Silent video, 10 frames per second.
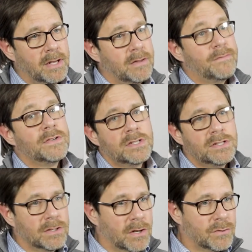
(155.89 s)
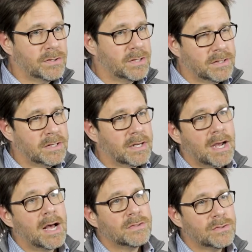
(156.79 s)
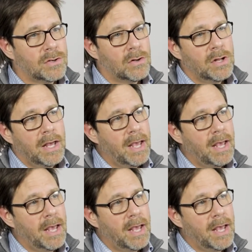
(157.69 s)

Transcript: and the physician sits at a console